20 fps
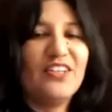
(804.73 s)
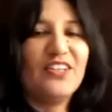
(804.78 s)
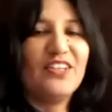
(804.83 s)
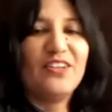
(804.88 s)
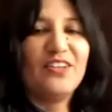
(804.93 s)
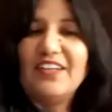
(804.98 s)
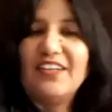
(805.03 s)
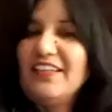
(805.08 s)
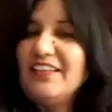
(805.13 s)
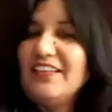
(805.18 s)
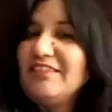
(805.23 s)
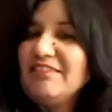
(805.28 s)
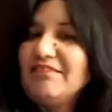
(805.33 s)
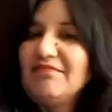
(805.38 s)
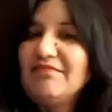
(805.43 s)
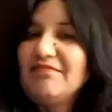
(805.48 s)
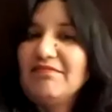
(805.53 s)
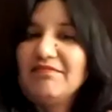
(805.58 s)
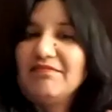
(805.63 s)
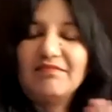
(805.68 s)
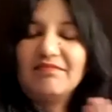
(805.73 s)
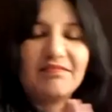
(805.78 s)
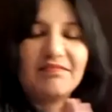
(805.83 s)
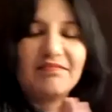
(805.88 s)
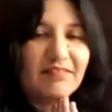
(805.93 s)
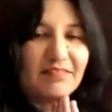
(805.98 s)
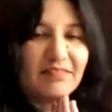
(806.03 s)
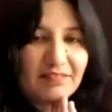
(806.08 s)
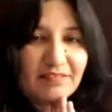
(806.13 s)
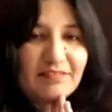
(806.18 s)
or?
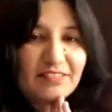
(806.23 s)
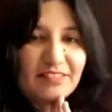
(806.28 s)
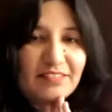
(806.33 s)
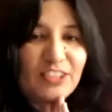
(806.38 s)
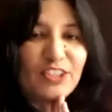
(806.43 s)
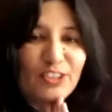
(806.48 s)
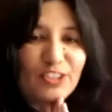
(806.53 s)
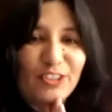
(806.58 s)
So you don't.